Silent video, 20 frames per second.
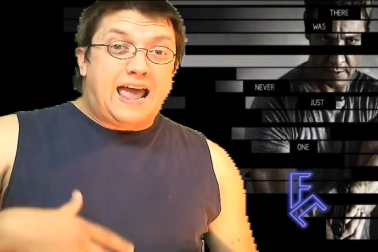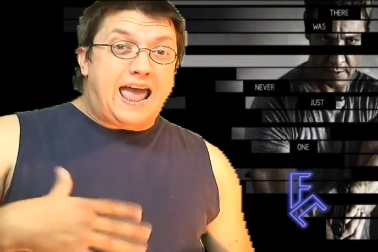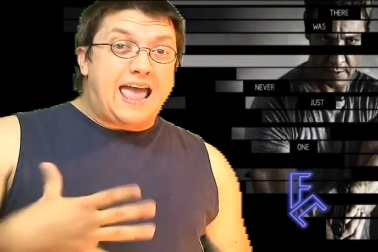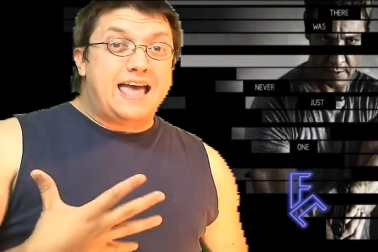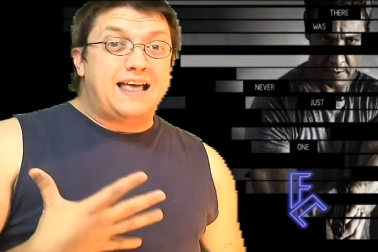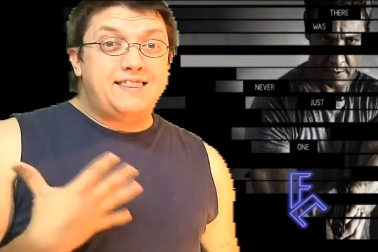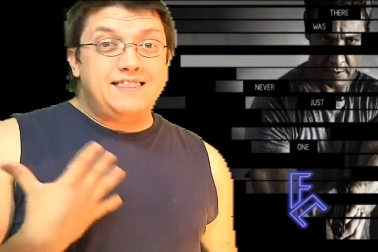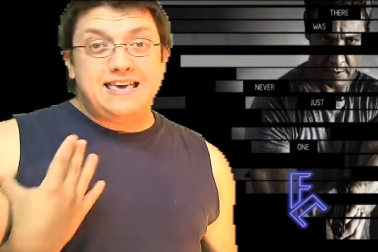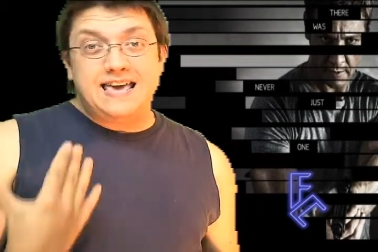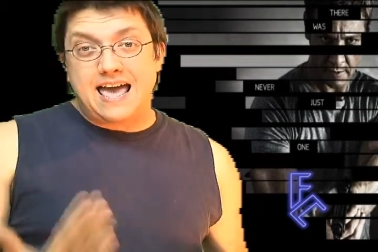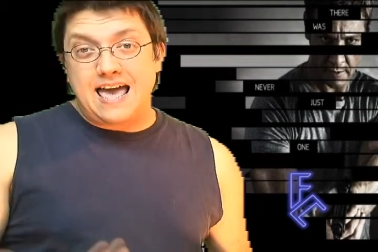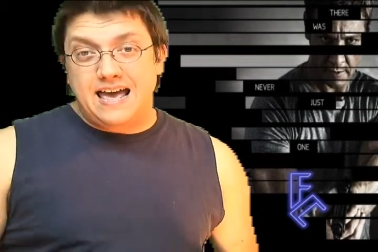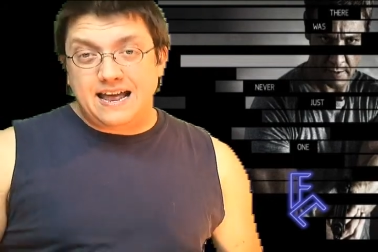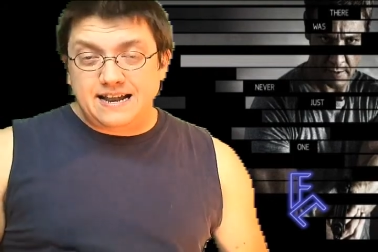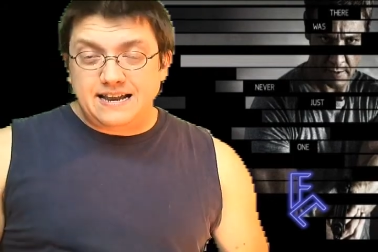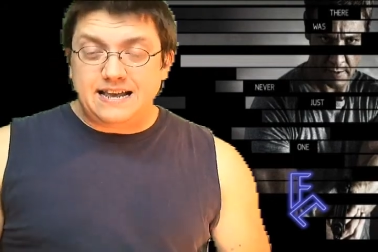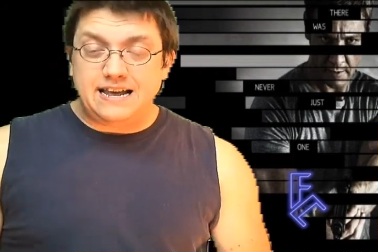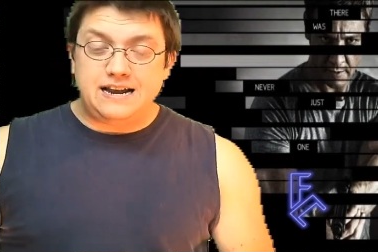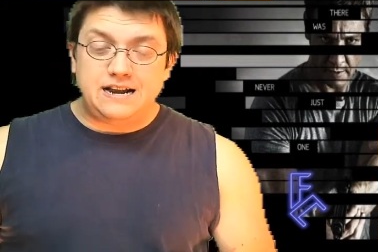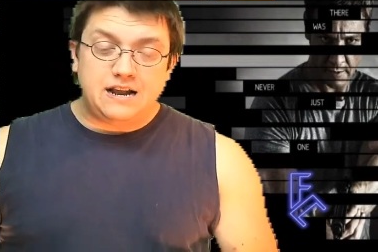And the
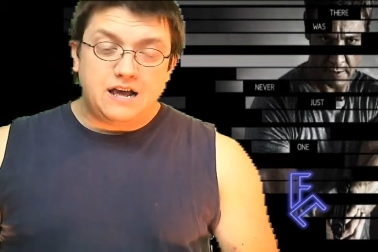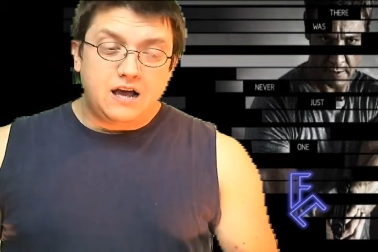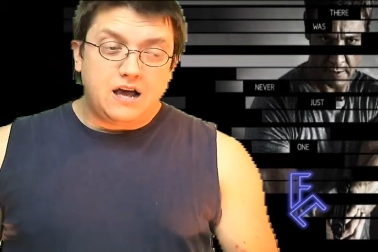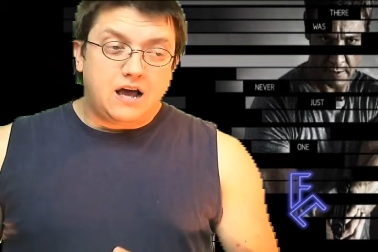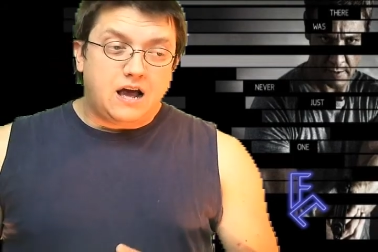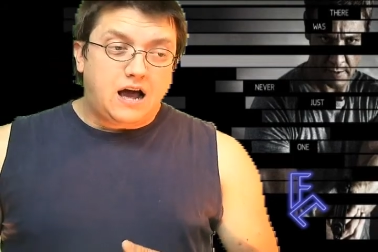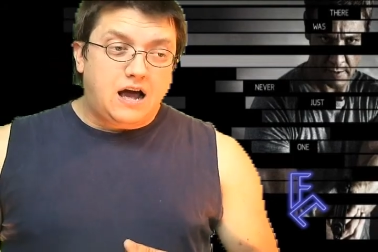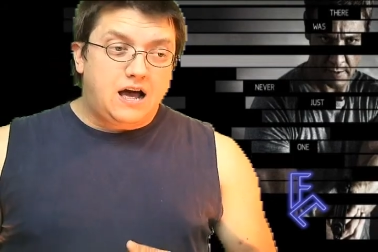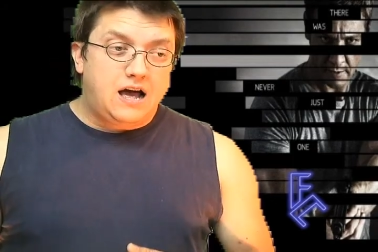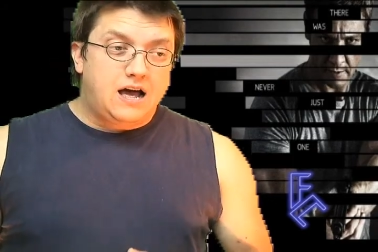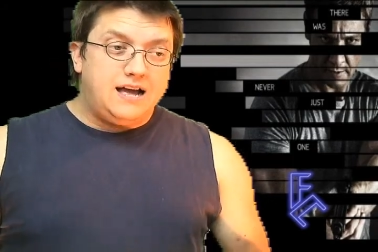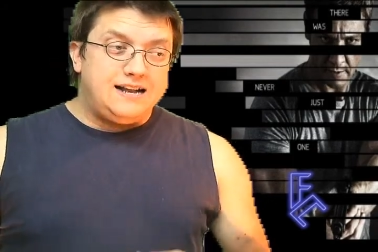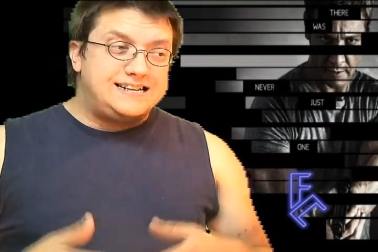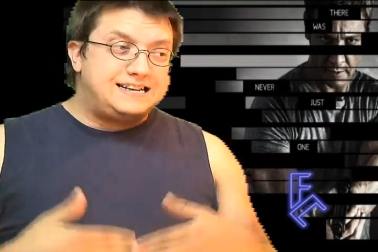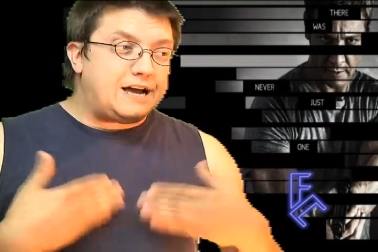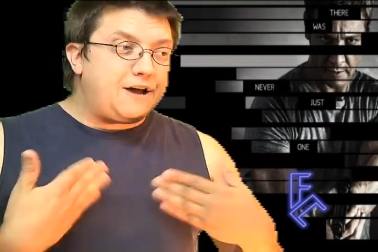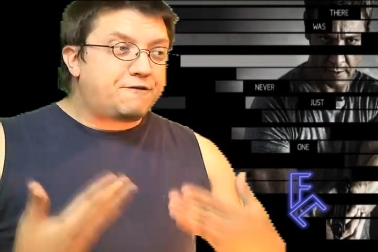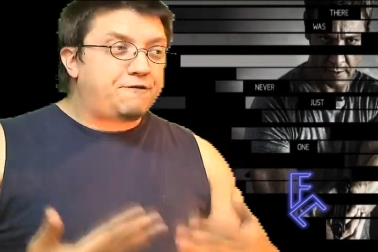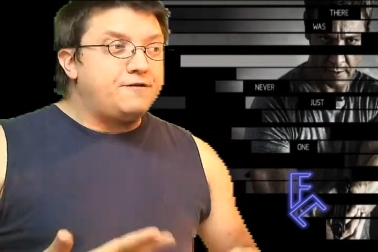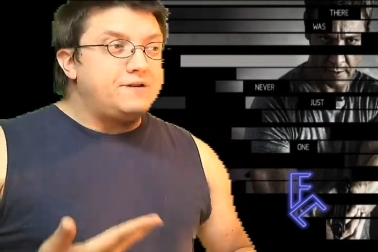ending uh,
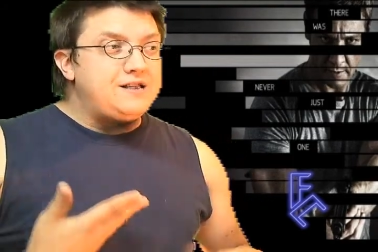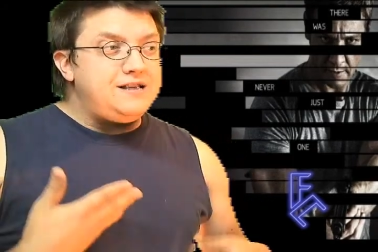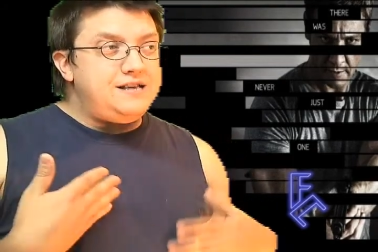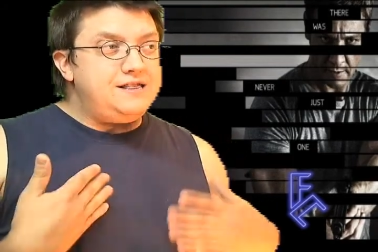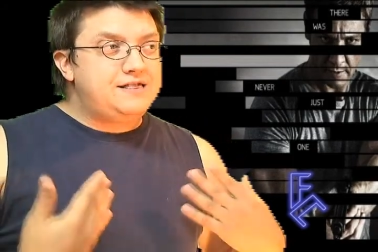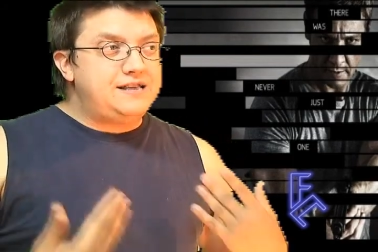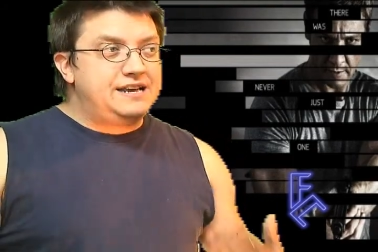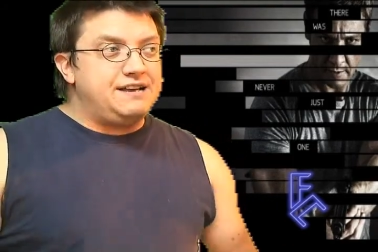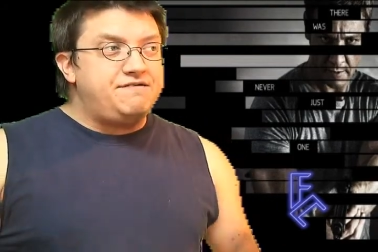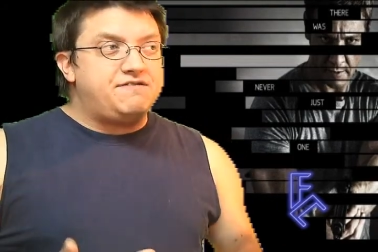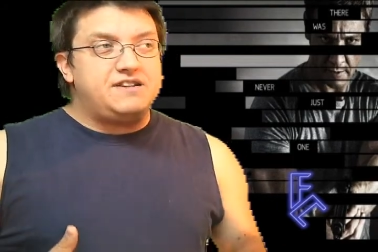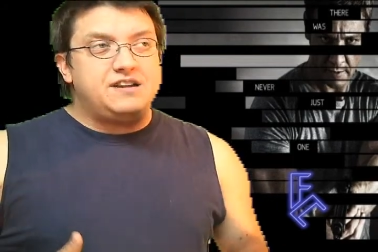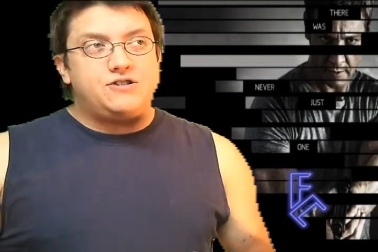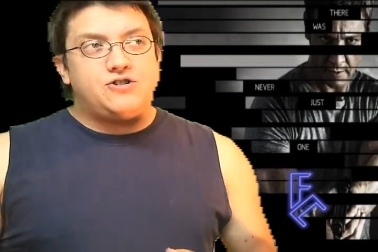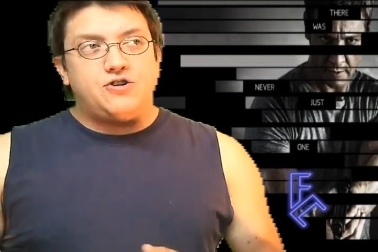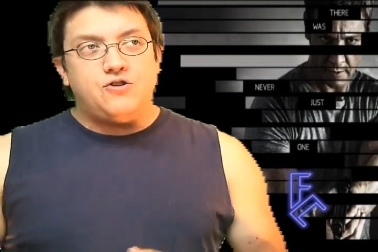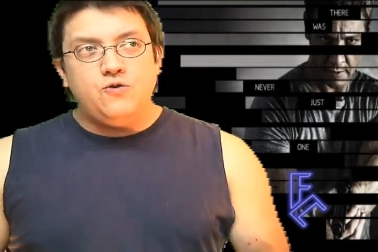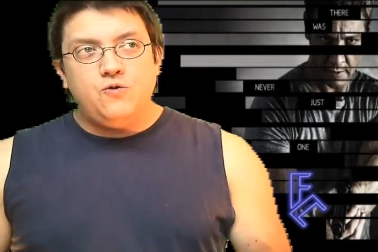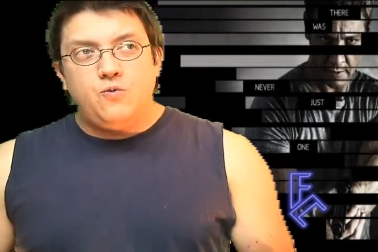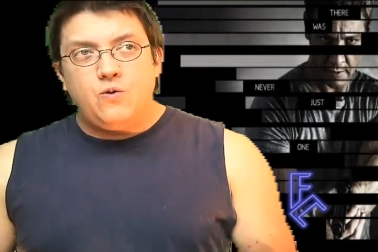definitely leaves
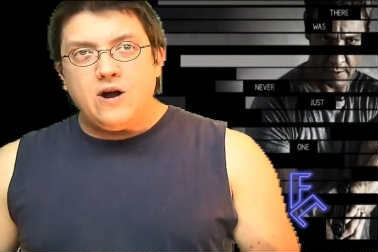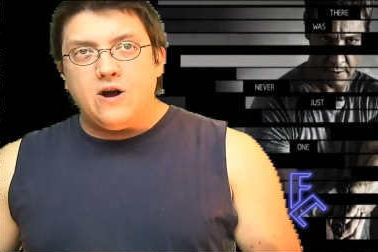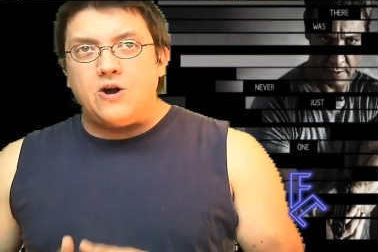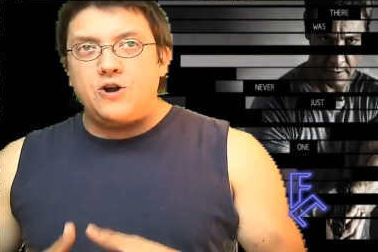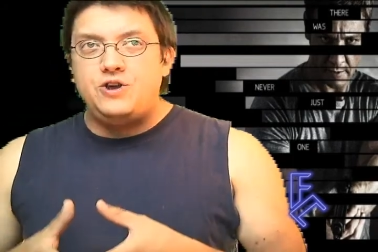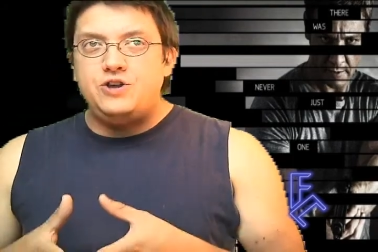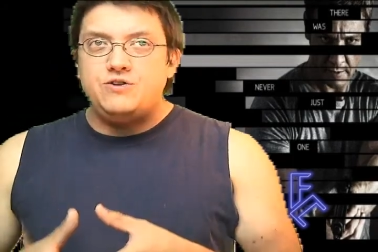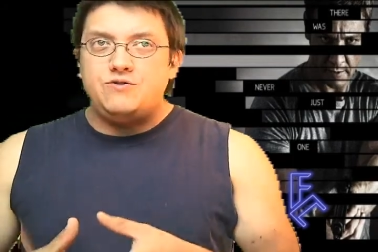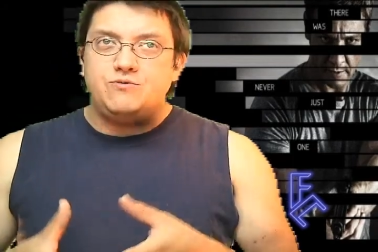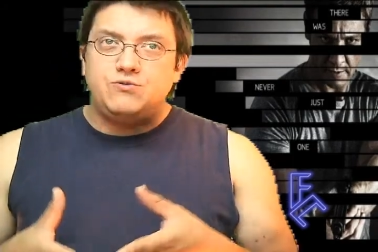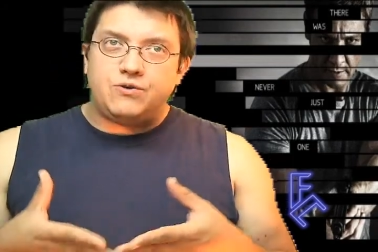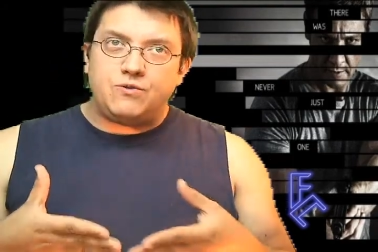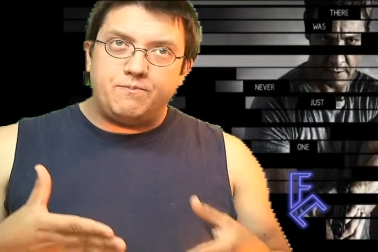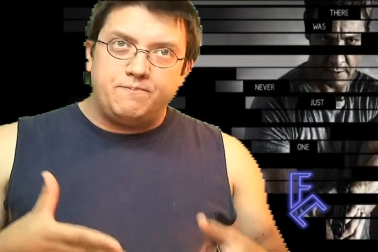it to where you